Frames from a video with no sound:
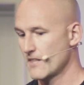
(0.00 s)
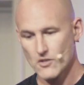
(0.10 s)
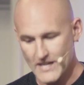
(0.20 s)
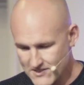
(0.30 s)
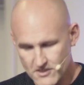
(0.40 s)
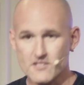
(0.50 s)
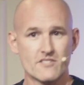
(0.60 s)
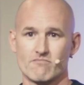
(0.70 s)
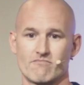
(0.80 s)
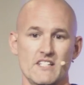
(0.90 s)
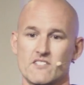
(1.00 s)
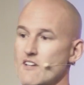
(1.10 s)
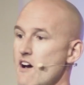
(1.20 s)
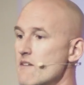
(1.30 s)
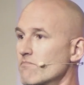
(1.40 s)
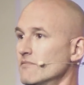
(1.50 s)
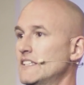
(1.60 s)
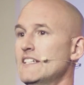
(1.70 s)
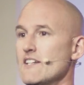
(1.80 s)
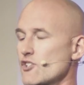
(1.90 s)
God hasn't this time
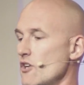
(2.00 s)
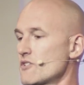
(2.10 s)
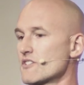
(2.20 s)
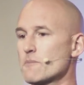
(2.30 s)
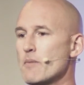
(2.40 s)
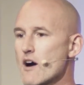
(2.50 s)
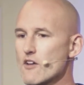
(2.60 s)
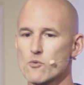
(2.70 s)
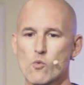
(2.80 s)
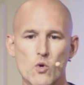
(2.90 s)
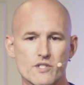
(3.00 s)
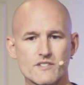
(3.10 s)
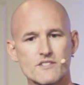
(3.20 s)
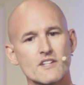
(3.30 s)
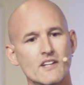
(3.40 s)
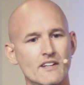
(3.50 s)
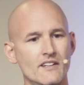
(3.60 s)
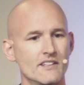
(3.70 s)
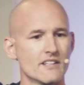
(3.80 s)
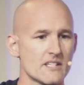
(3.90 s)
chosen to part the waters.
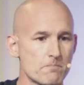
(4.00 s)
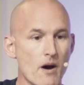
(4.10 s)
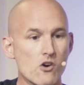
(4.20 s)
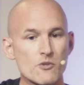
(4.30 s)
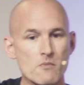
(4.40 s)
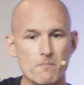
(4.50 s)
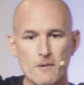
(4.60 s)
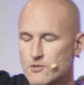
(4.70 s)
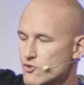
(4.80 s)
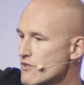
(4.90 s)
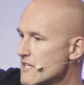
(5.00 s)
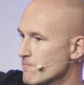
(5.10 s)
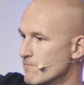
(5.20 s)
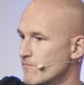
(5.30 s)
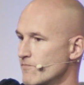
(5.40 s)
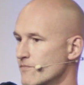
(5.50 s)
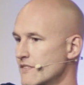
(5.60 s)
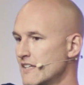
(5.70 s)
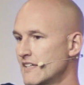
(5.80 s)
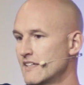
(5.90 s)
He's piled them up upstream.
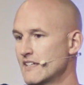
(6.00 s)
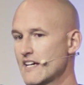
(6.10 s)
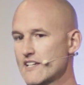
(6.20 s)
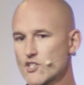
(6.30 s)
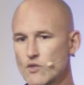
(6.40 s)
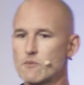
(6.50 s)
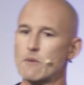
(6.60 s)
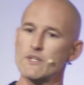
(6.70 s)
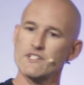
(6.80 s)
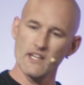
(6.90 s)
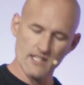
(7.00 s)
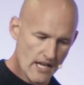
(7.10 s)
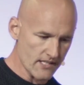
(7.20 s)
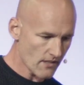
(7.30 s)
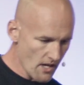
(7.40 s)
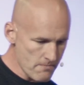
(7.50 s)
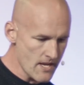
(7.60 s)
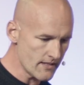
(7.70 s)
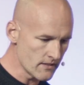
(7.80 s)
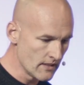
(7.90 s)
And it's only when we say, yes, I'm
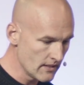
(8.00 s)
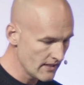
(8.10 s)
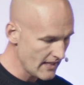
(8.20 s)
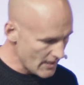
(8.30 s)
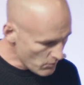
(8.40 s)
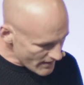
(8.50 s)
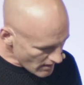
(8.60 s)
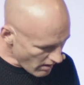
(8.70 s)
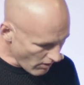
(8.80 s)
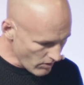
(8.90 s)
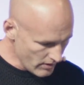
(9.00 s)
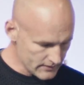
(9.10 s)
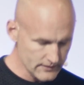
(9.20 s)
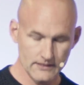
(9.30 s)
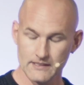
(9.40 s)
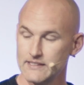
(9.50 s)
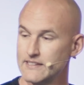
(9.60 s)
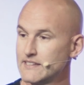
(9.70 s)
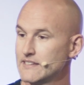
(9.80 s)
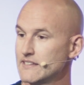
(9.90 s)
in, here we go,
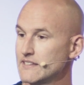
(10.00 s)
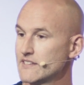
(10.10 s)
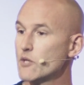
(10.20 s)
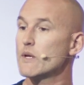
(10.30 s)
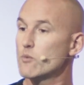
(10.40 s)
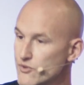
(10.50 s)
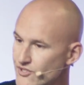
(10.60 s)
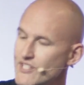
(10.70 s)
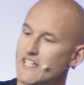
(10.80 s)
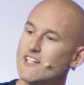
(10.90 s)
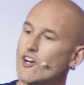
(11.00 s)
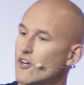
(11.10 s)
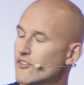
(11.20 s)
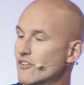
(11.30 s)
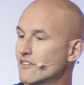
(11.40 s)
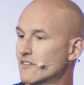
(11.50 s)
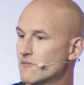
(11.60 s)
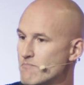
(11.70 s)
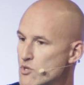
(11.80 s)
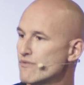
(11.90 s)
that we will see God
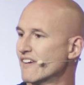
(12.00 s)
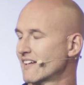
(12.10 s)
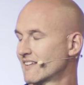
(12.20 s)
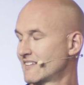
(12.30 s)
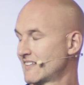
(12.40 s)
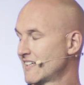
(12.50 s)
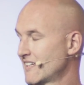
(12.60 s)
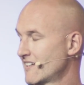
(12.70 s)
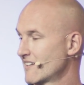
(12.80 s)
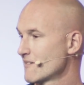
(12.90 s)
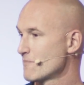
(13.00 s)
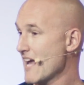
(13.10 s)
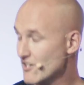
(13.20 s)
moving. But